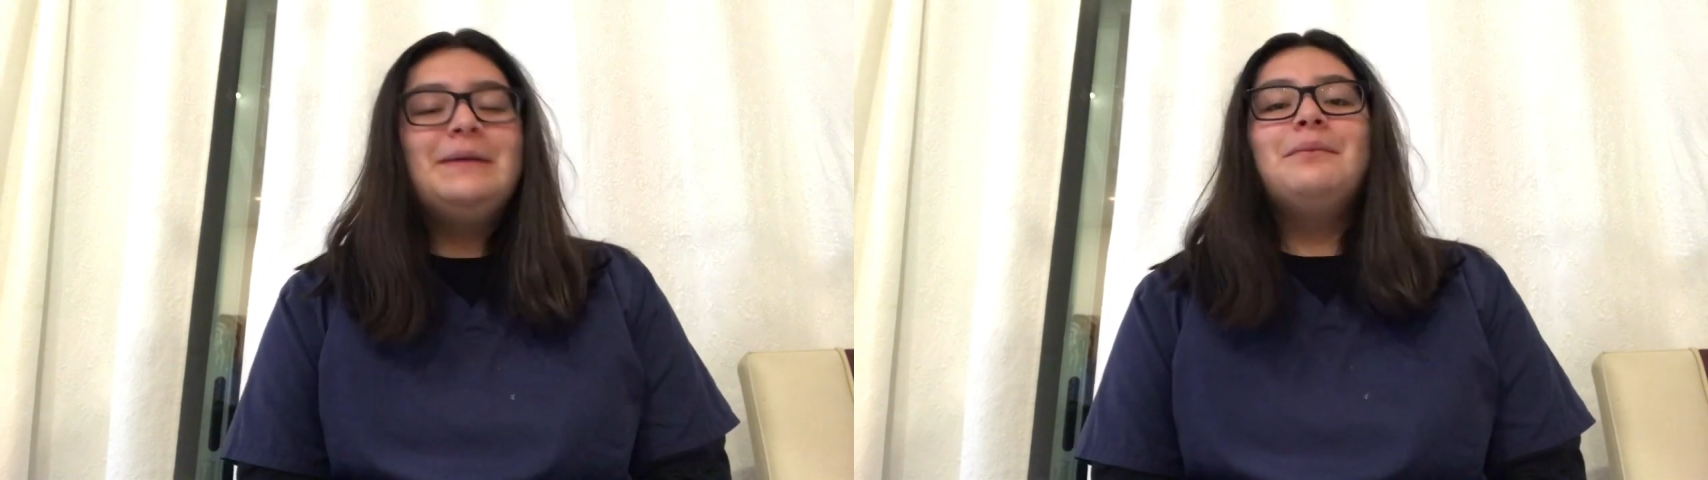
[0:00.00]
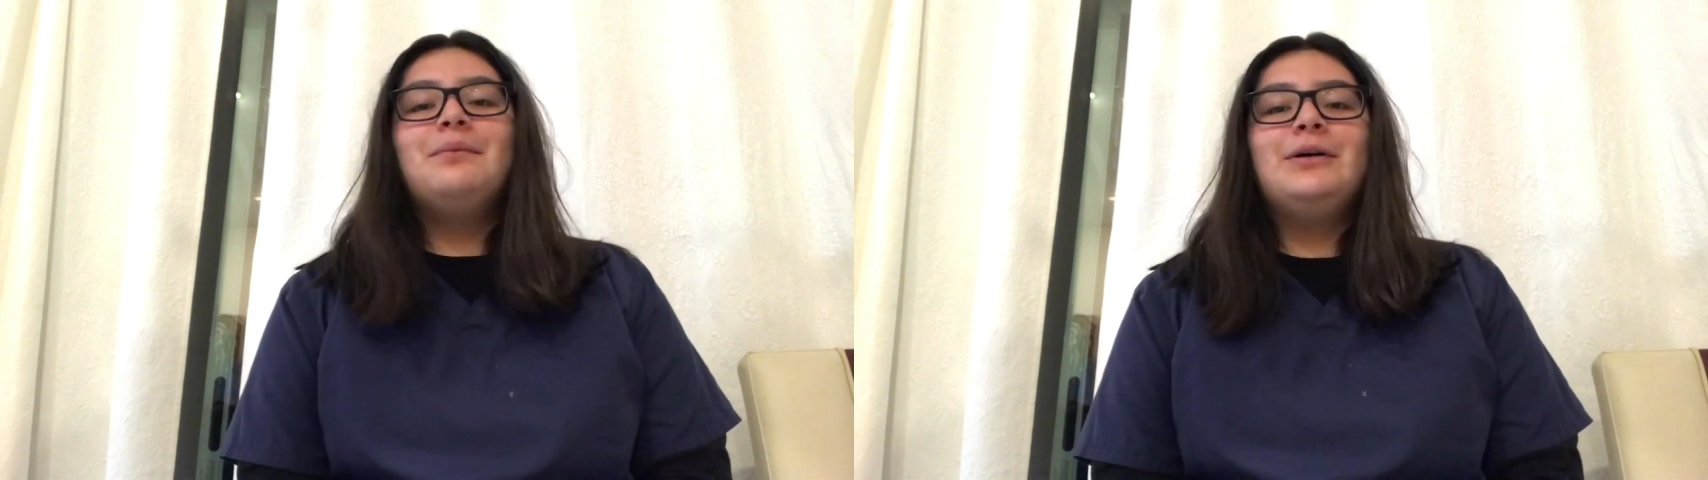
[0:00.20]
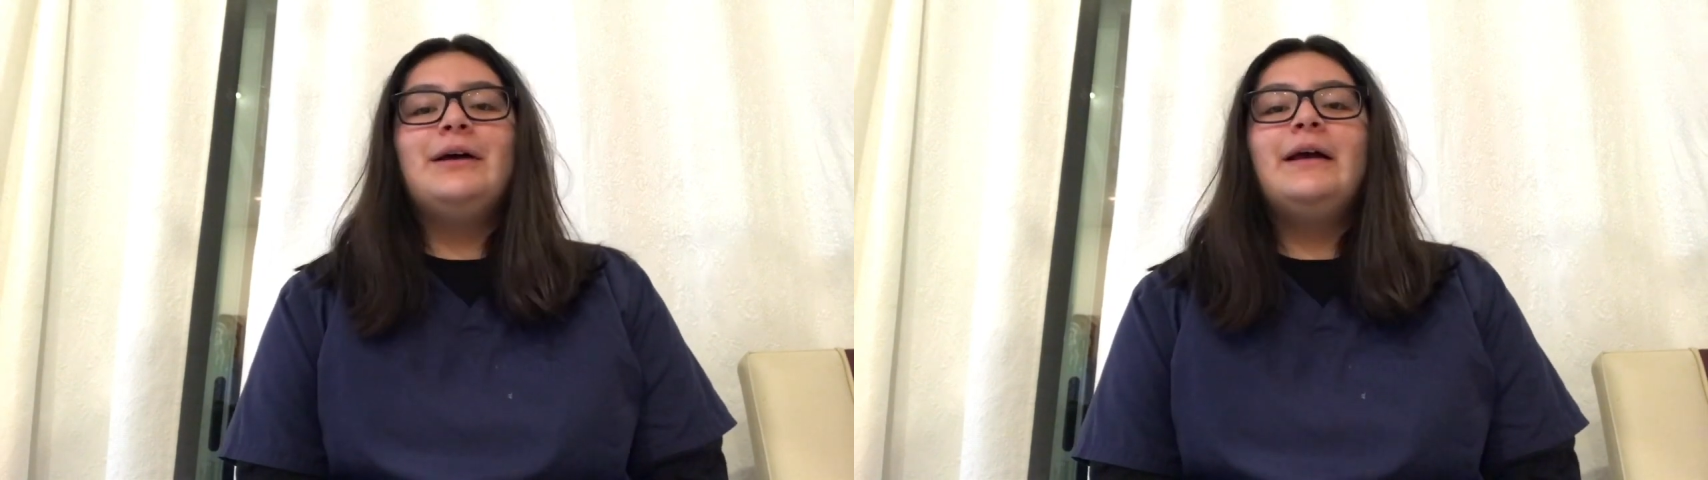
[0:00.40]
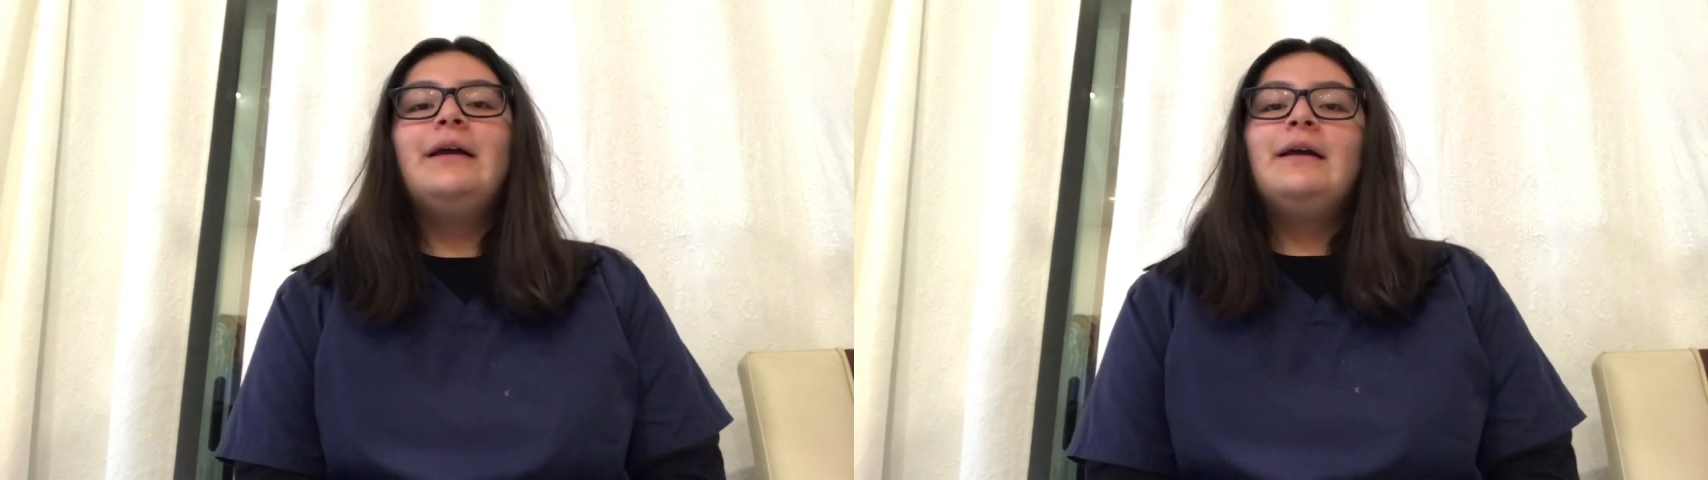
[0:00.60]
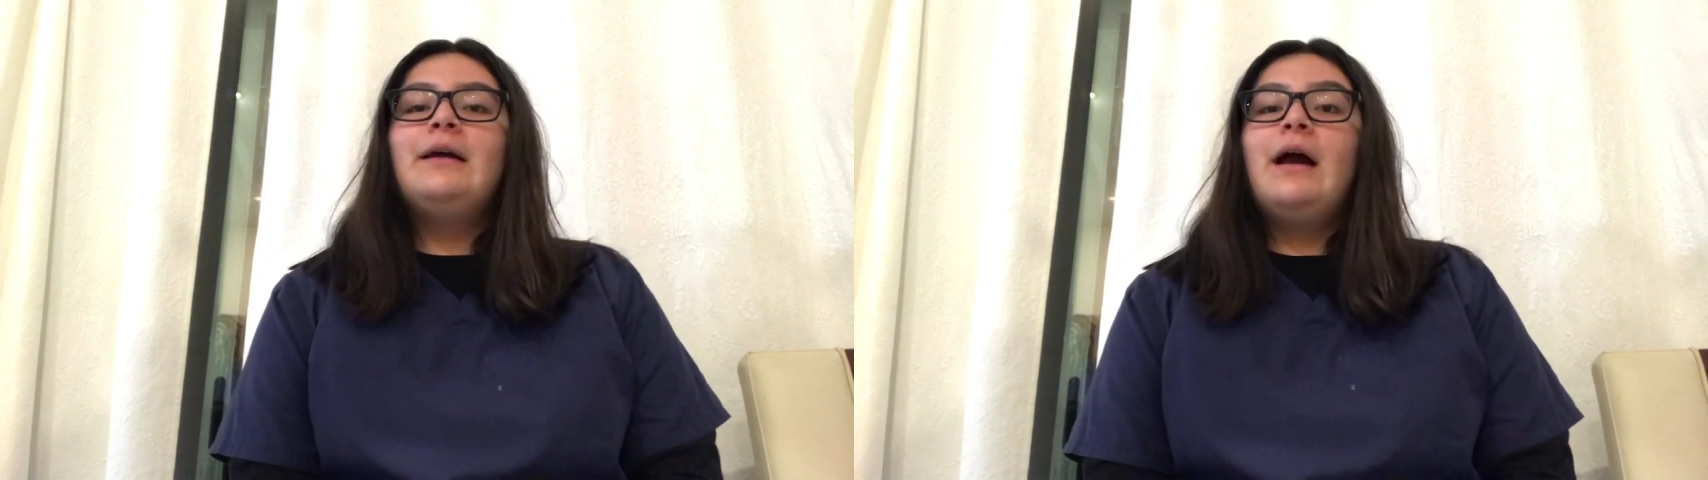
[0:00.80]
but
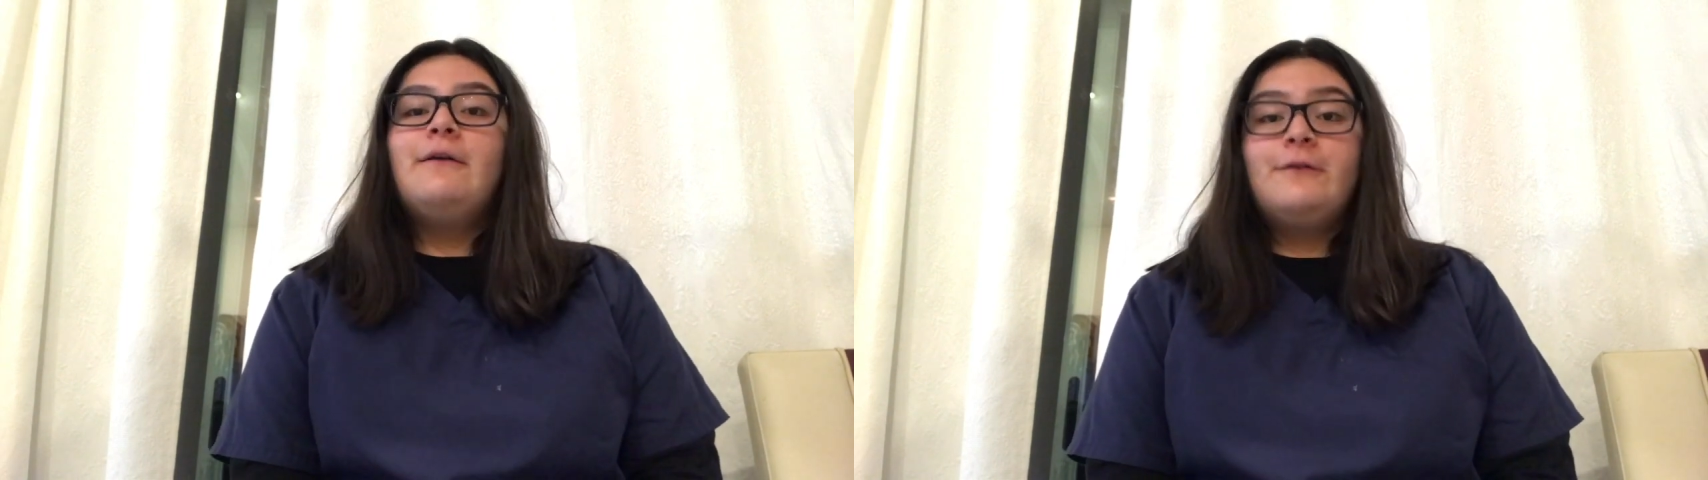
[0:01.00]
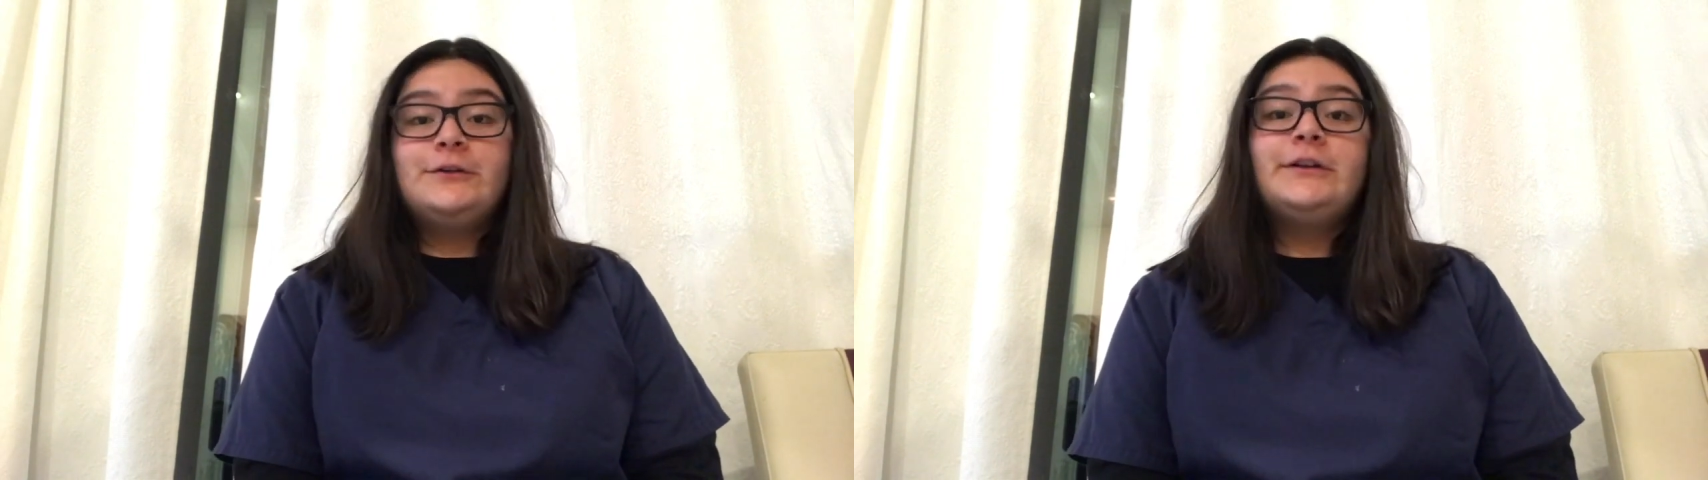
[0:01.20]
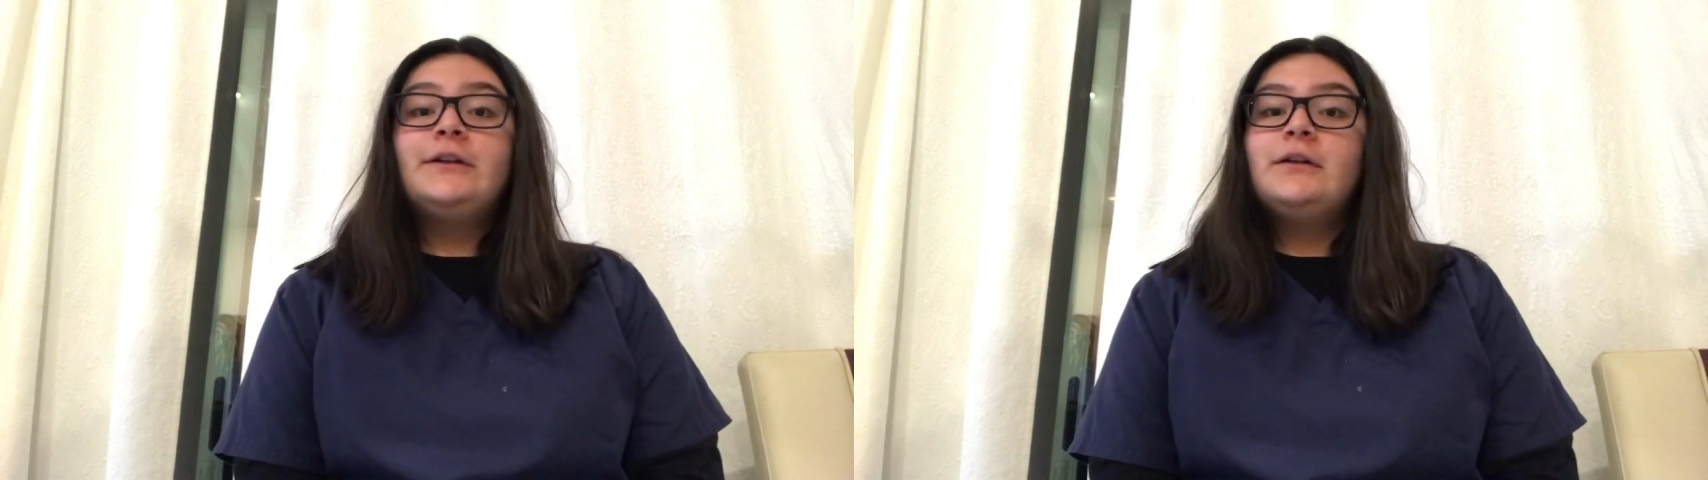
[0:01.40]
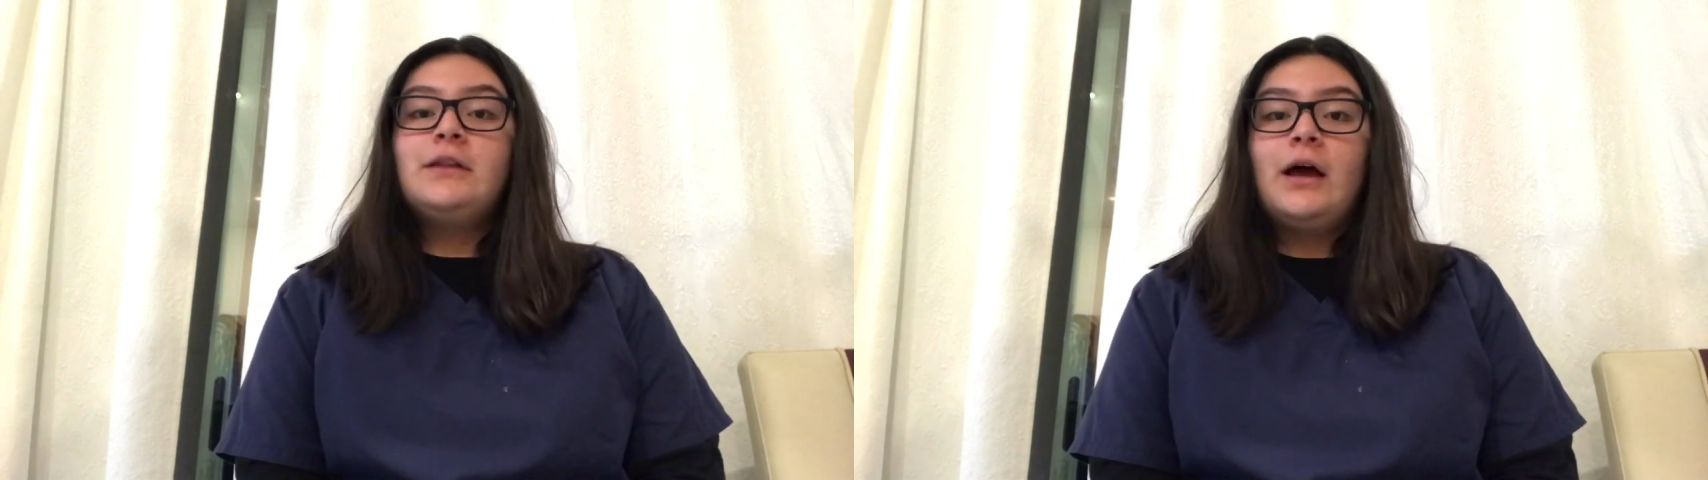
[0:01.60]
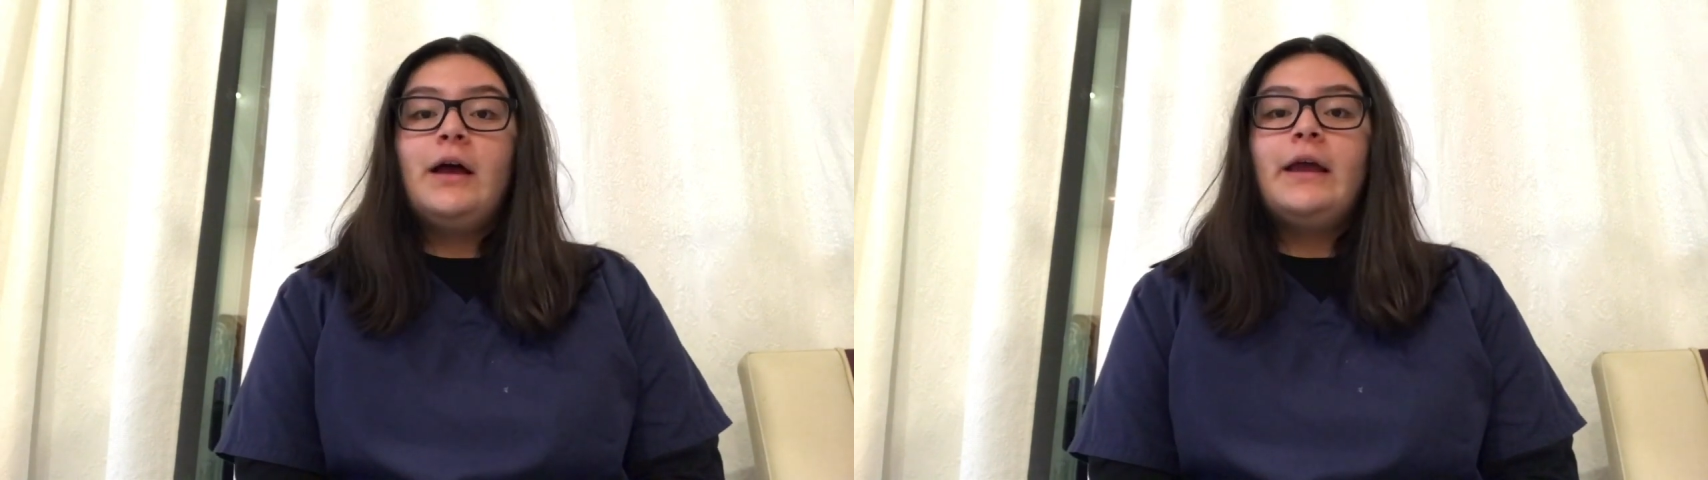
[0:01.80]
I've worked on it a
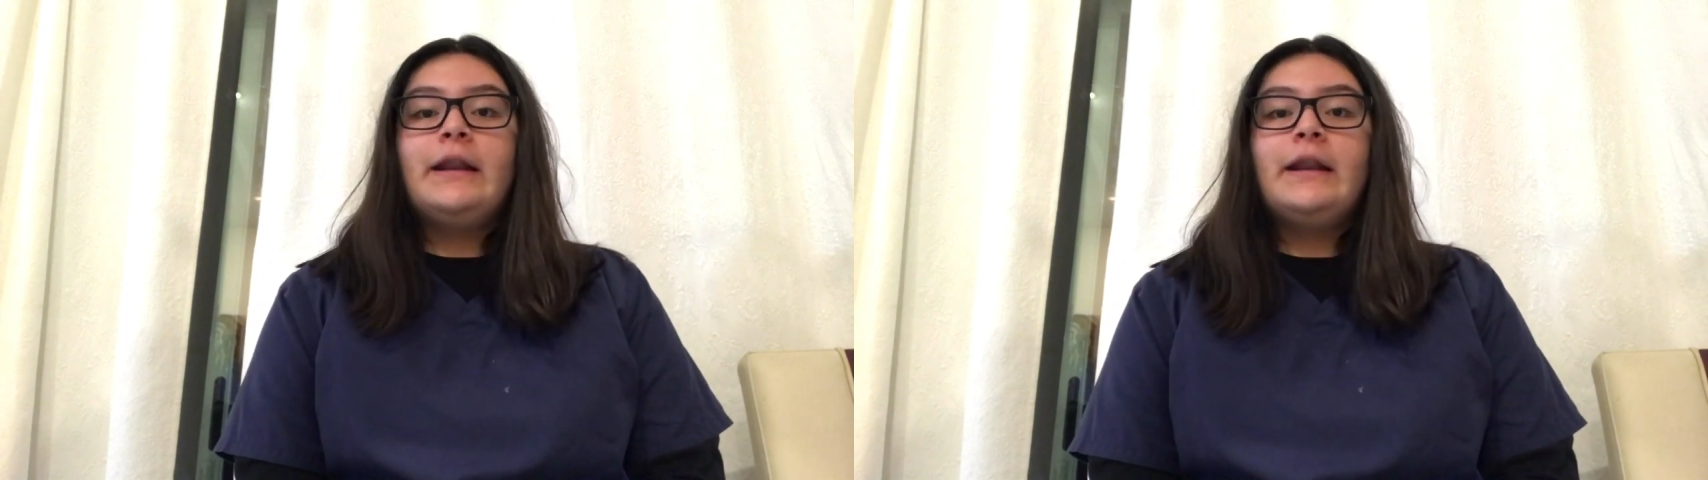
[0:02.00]
lot,